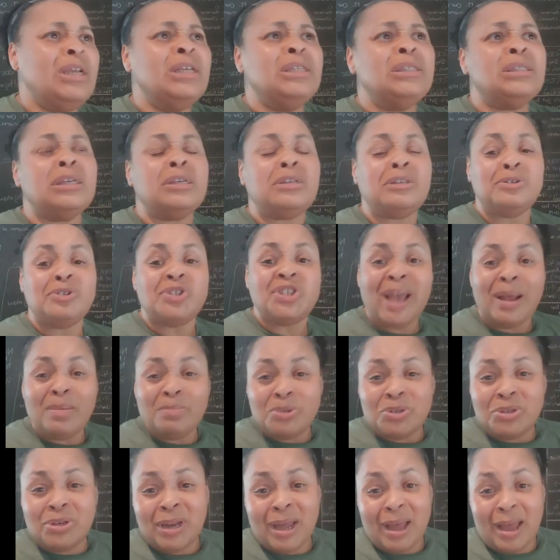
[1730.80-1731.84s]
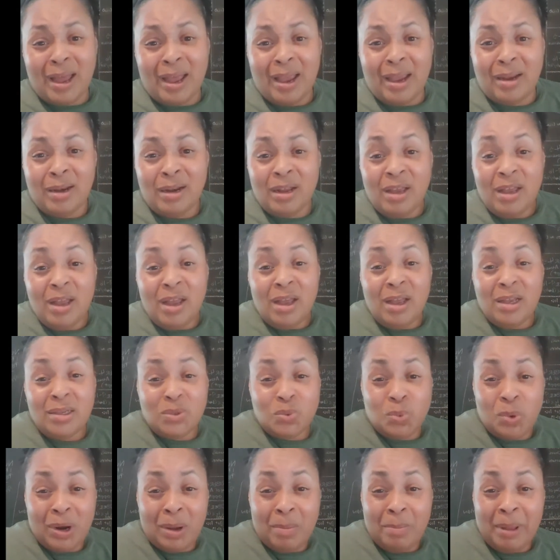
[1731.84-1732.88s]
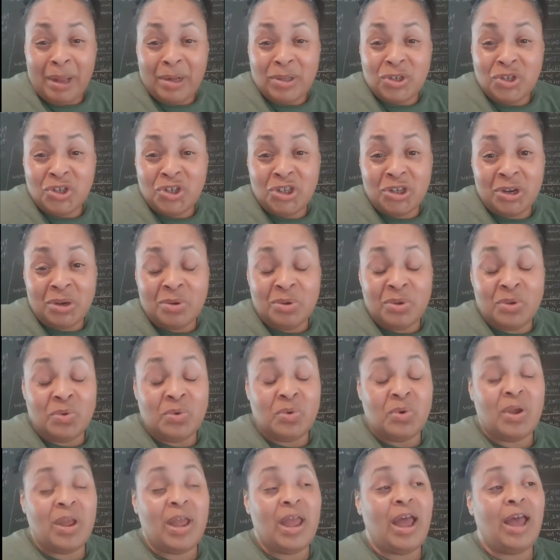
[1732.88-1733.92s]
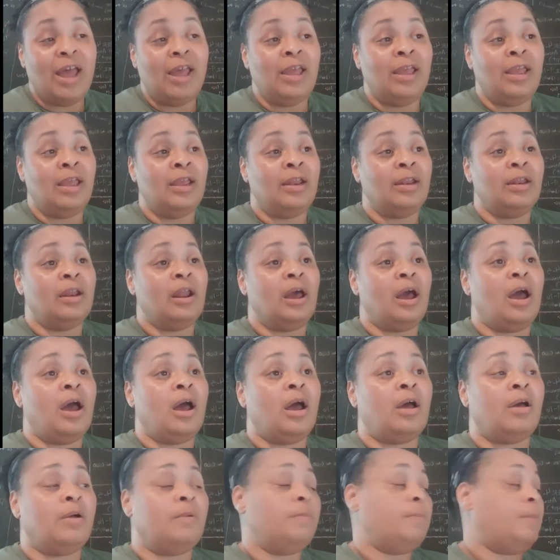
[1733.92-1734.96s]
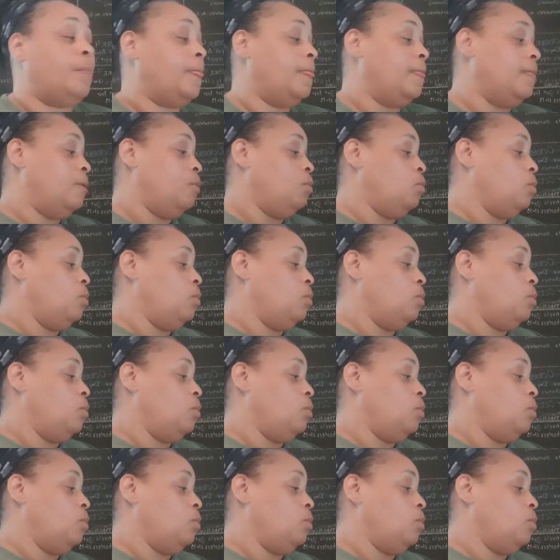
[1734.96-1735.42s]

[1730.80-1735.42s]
Ezekiel chapter 9 is what I'm about to show you. And um,